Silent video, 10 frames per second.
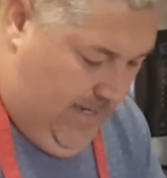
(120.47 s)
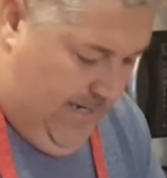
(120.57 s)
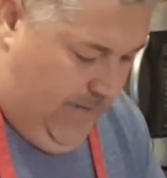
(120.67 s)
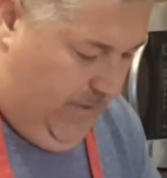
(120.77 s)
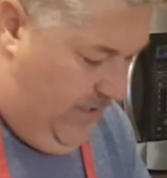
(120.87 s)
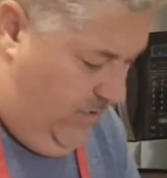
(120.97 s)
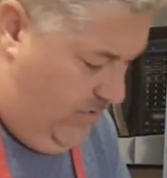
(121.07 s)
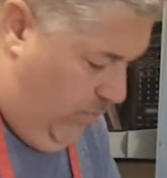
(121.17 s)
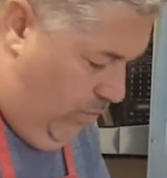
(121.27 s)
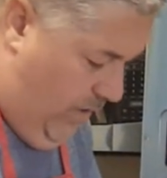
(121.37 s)
And we're gonna use
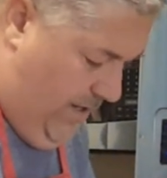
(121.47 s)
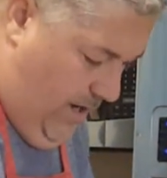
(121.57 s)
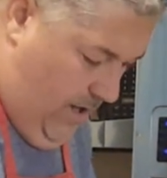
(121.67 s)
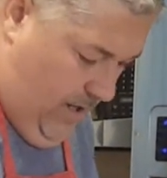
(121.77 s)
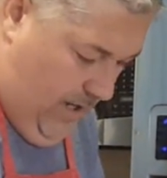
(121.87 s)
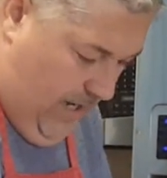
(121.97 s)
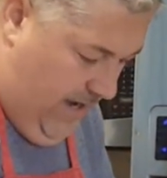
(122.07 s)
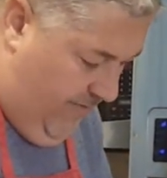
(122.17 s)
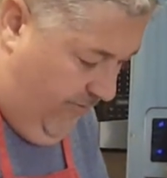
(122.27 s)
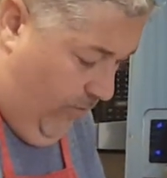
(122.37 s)

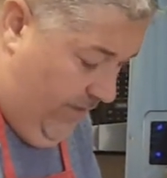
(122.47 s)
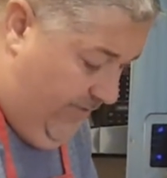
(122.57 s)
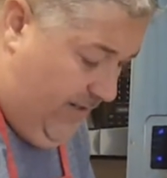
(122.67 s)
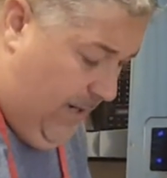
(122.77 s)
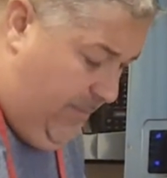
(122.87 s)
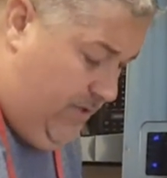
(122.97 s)
1/4 of a cup